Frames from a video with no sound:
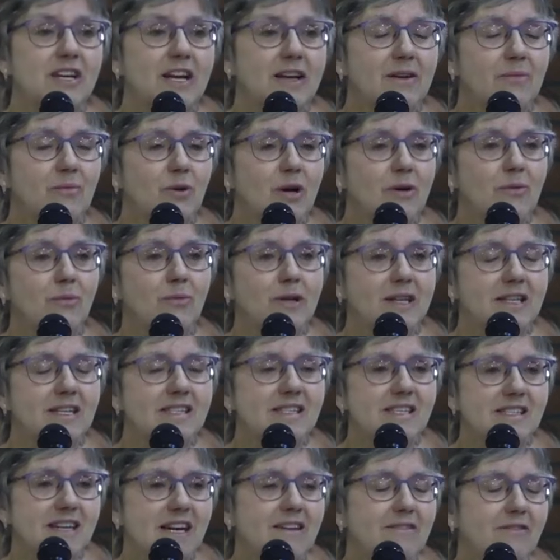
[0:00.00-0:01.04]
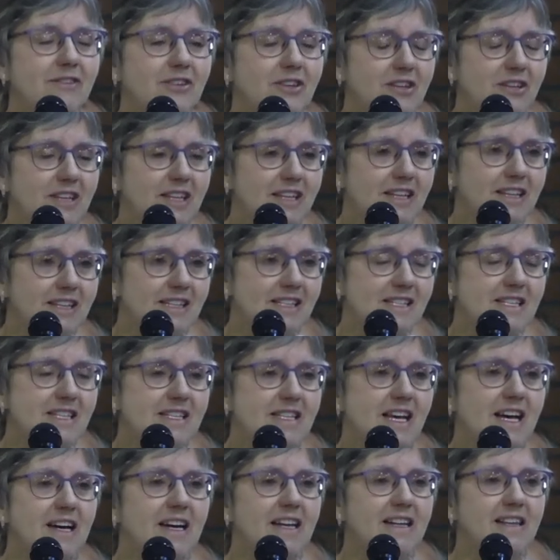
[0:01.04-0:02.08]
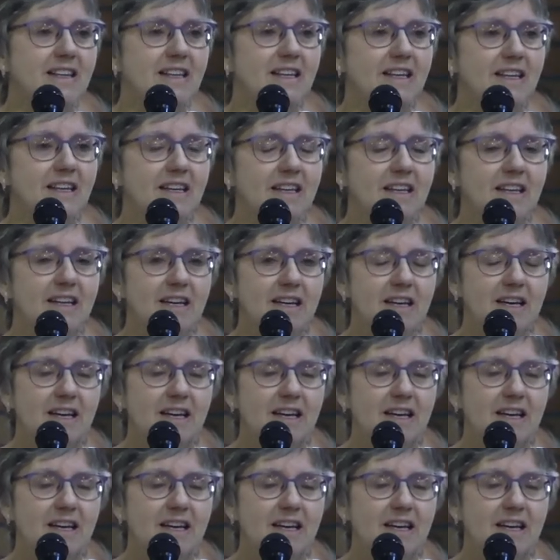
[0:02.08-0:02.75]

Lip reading: and what we discovered is that the